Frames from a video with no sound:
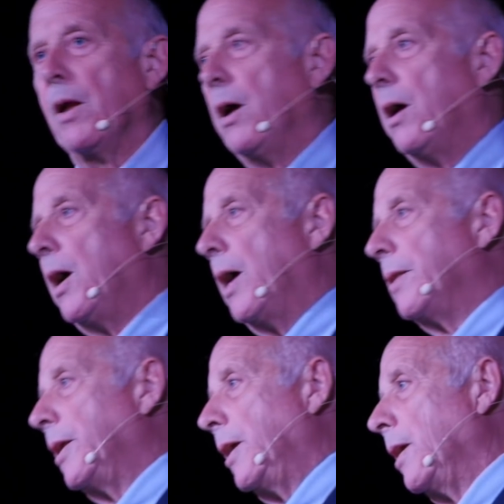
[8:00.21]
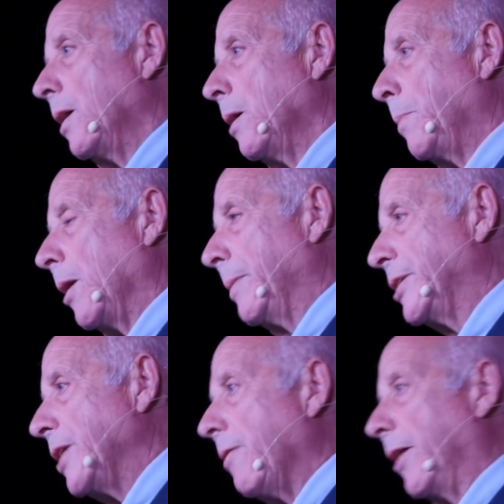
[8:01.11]
and the
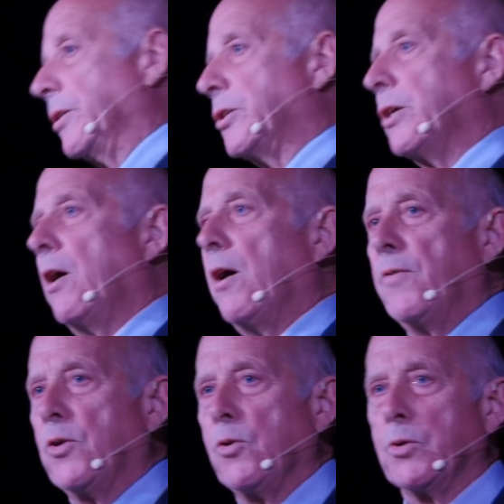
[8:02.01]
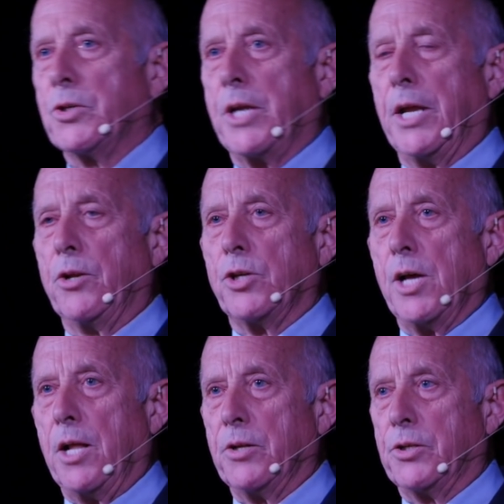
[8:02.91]
parliamentarians. And of course, King
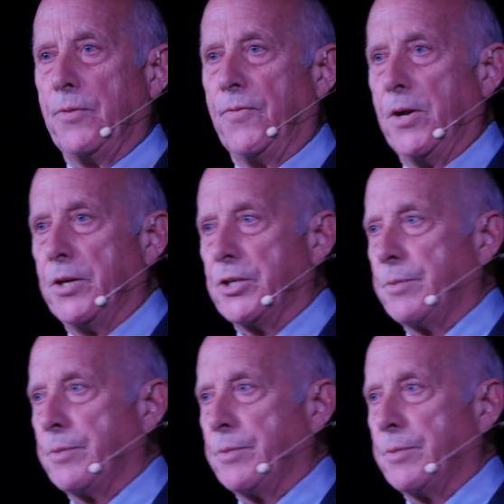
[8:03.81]
Charles I,